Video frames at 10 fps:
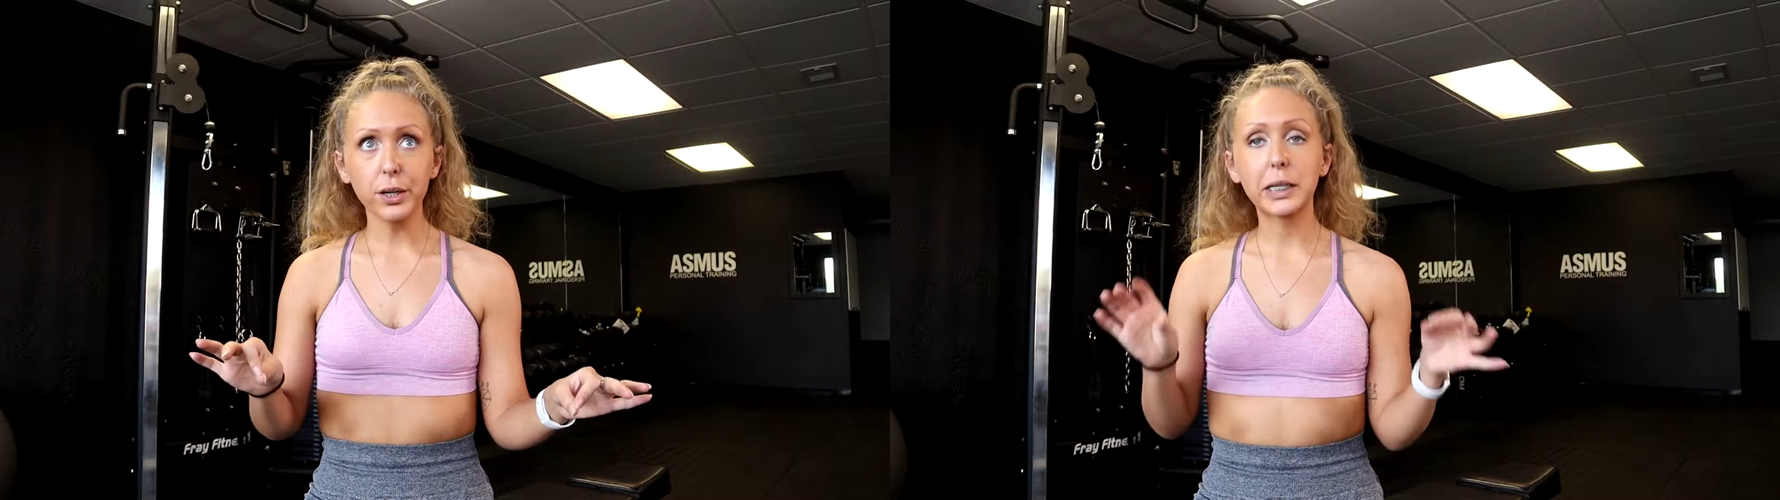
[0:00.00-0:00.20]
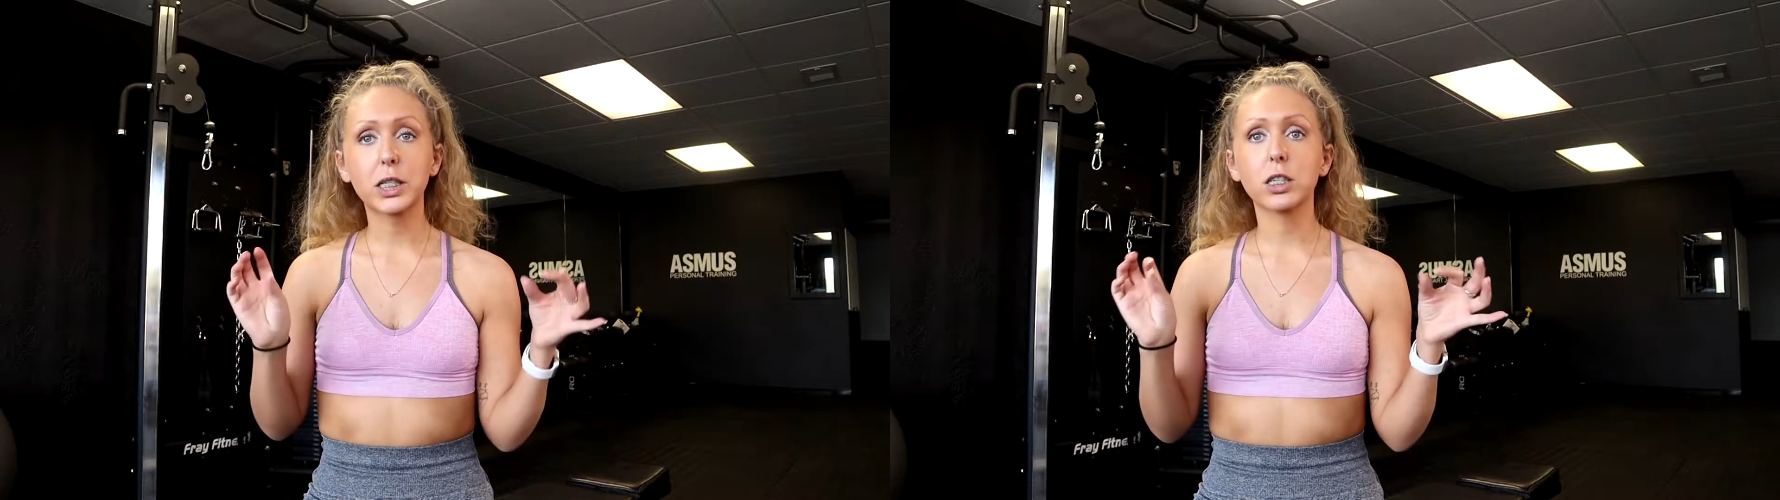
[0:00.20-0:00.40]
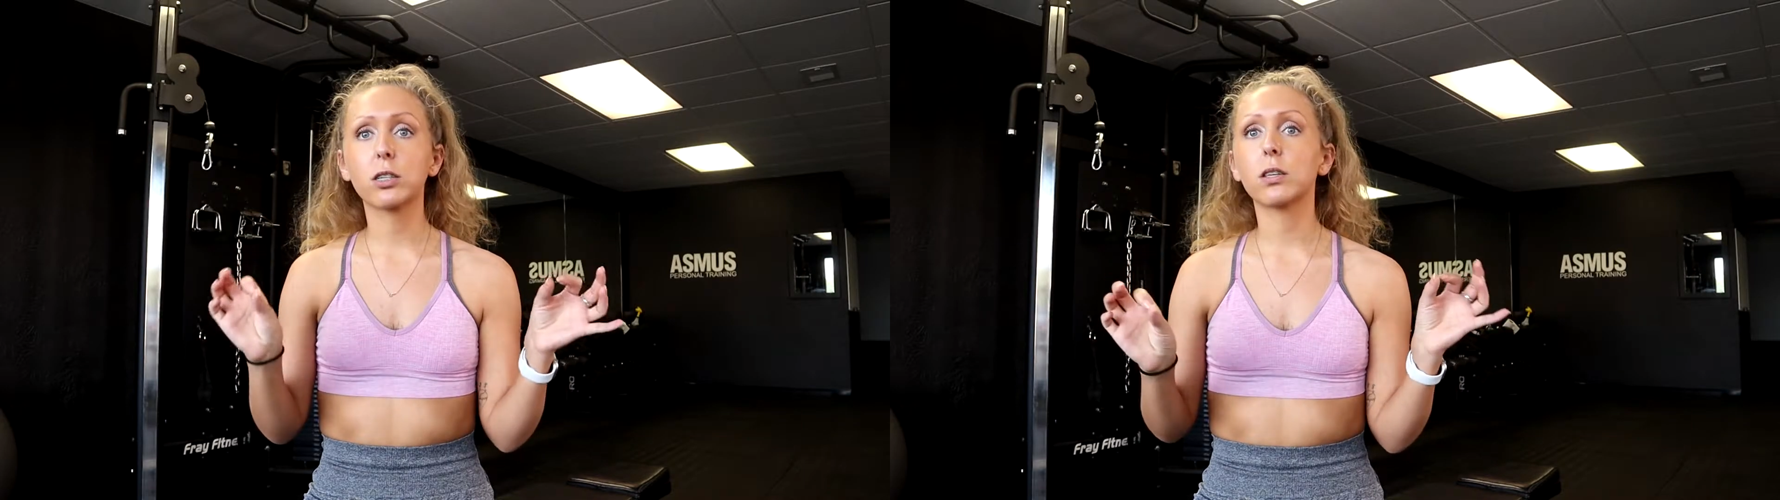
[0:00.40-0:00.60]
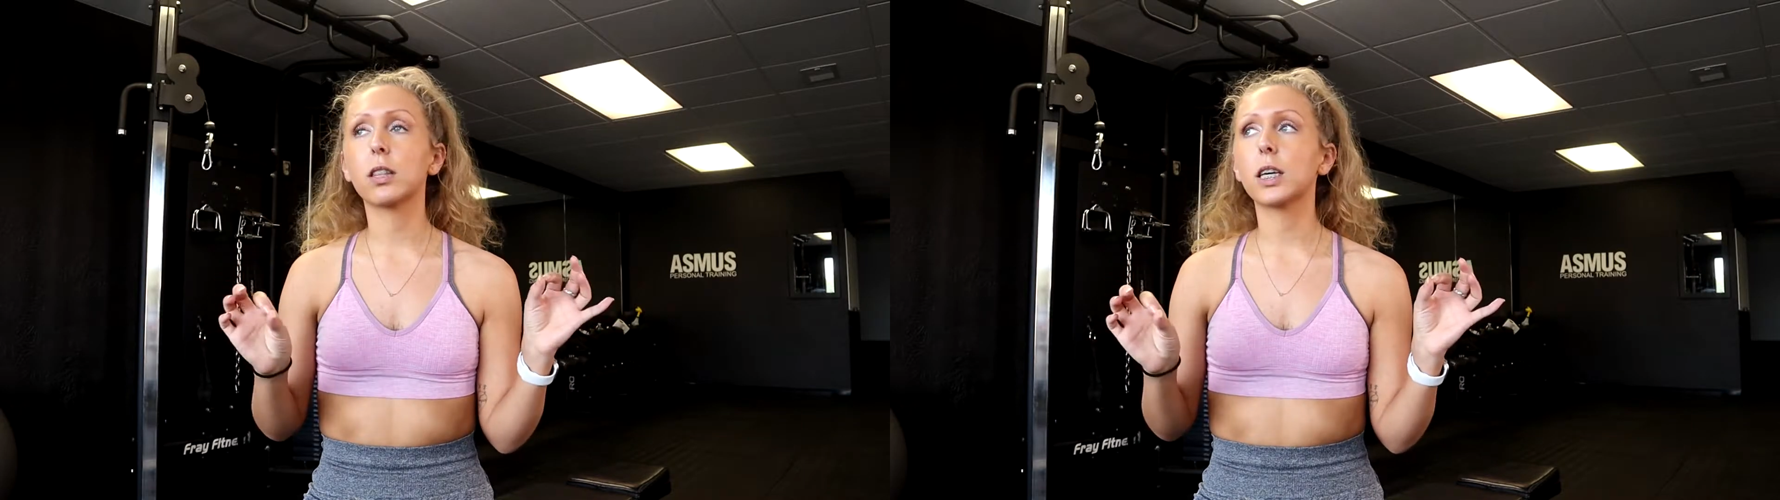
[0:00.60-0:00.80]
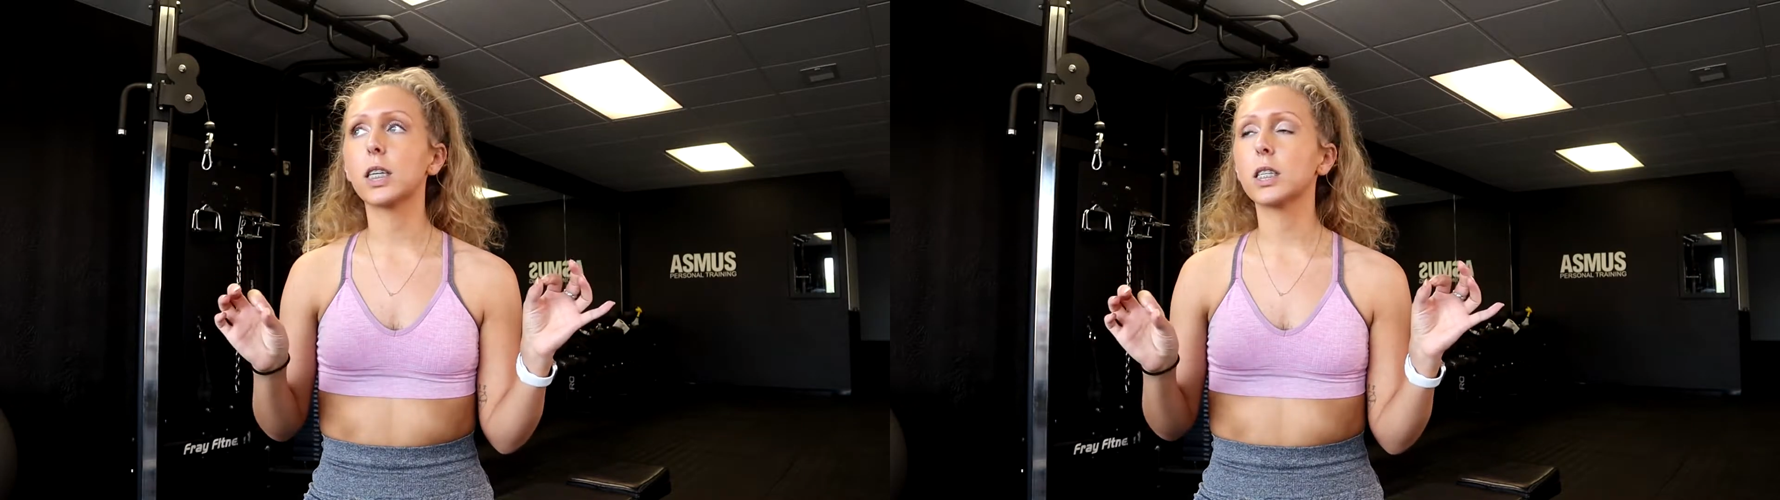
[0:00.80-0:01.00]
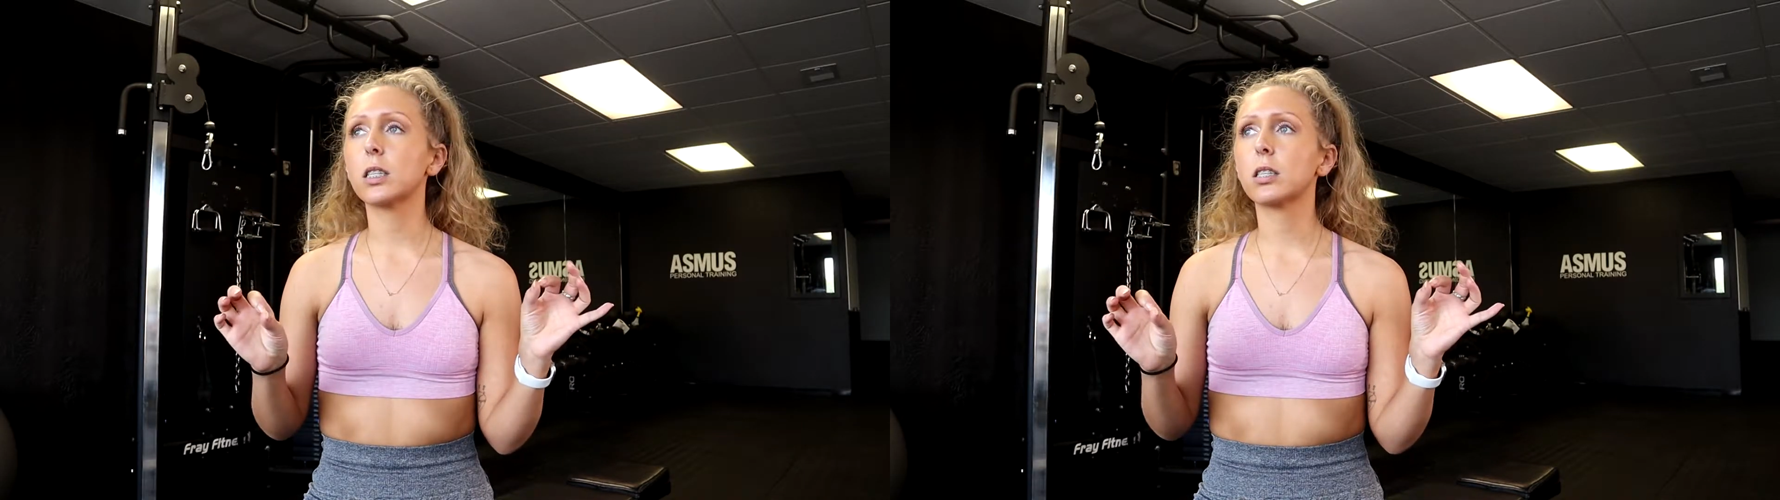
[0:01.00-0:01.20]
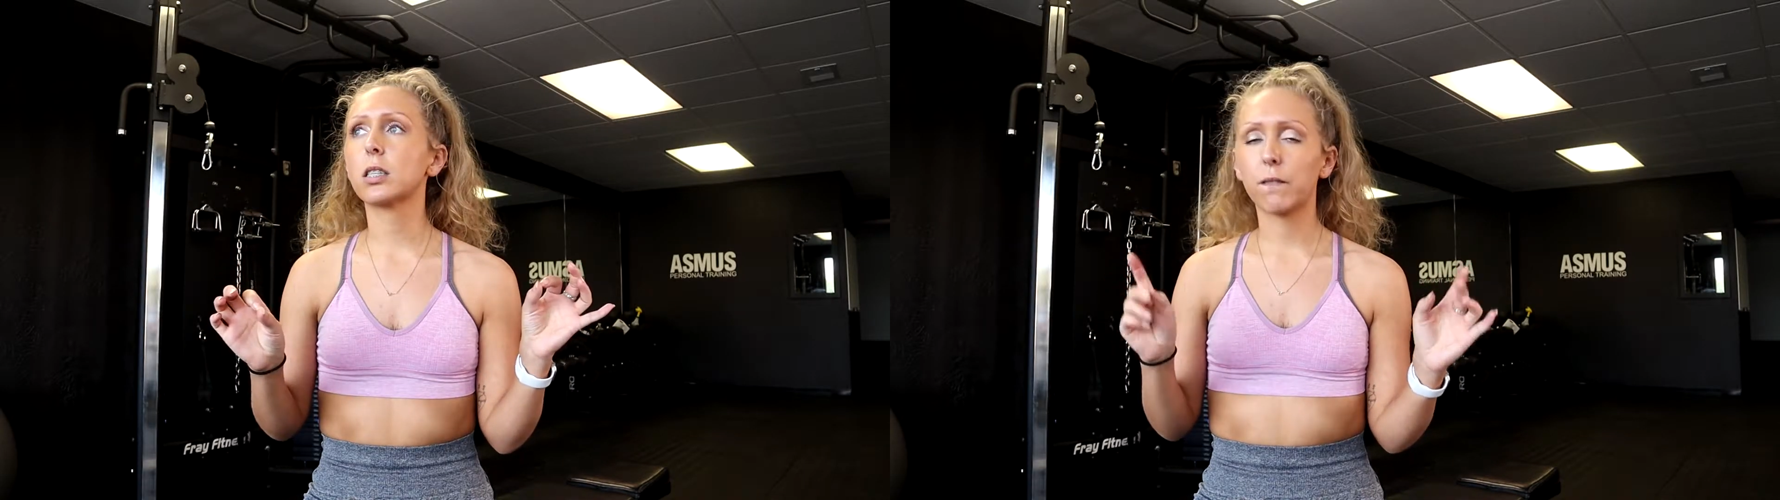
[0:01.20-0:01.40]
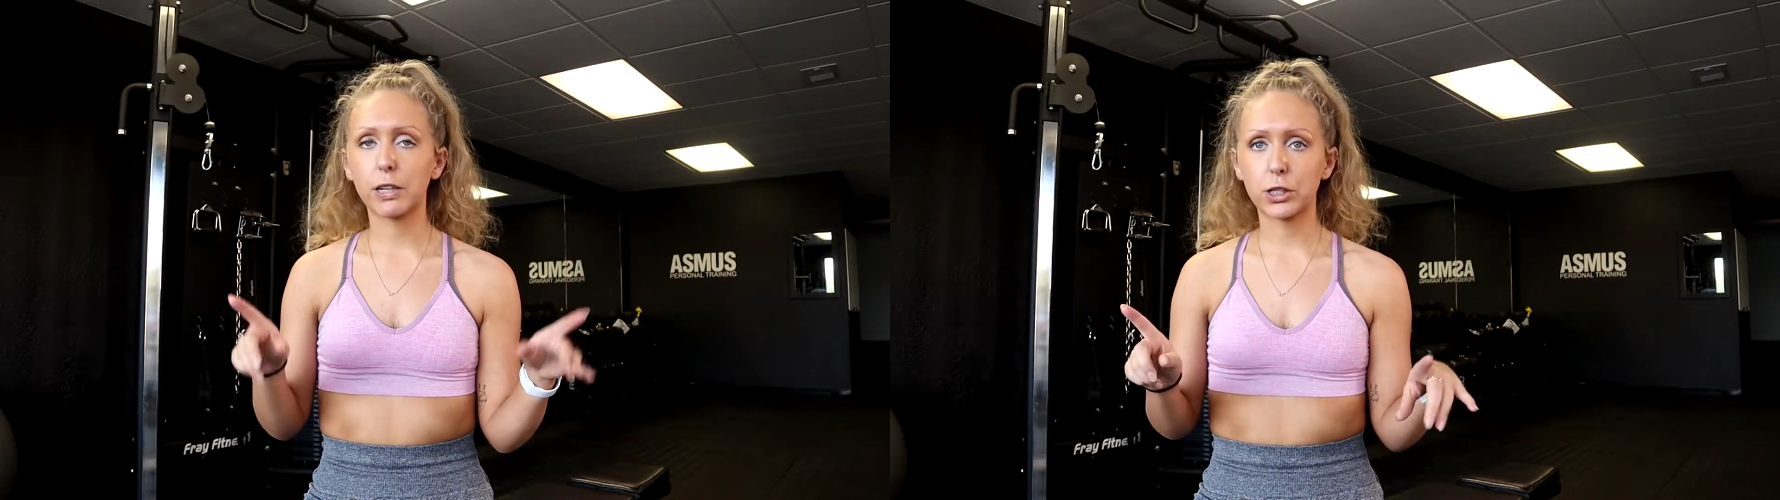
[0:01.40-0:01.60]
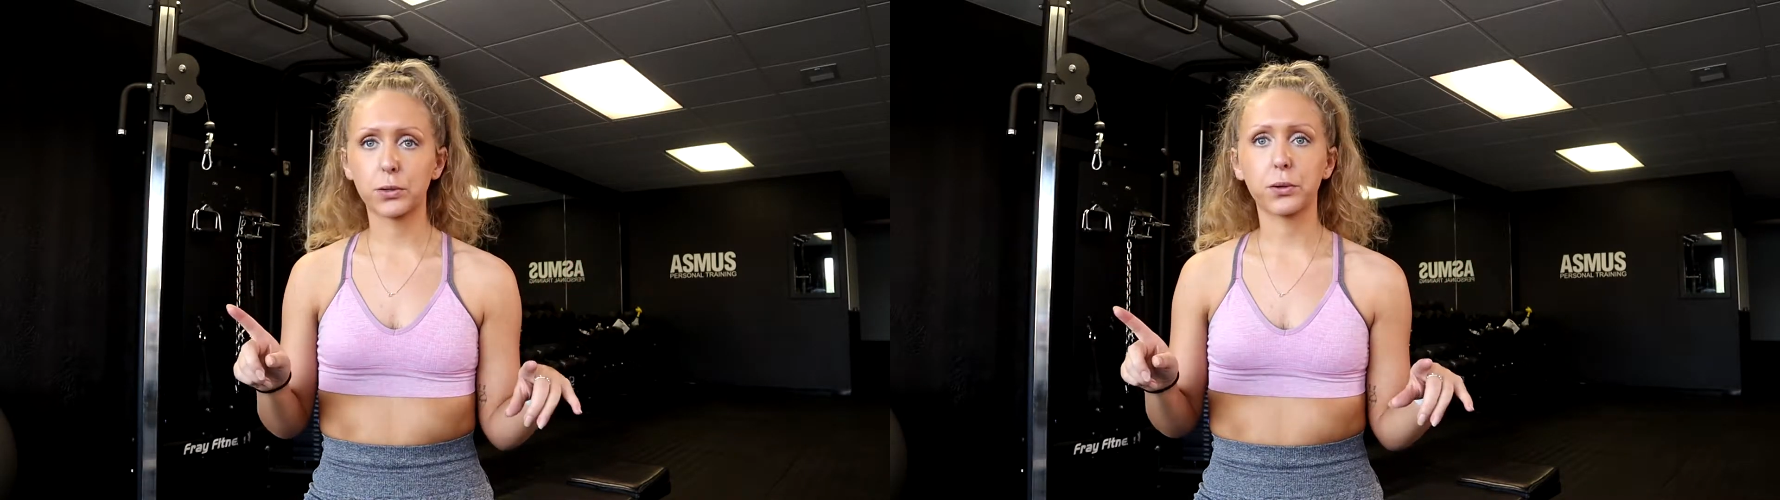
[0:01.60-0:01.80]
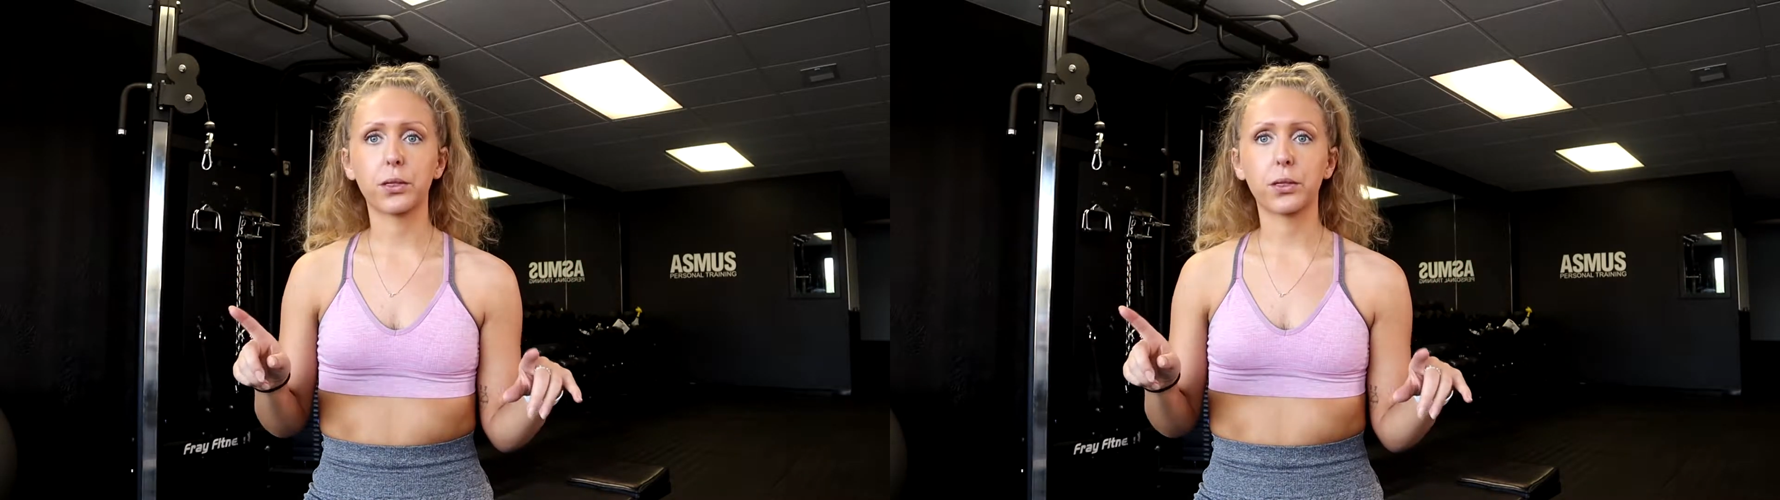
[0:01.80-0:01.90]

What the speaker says: I used to do these in physical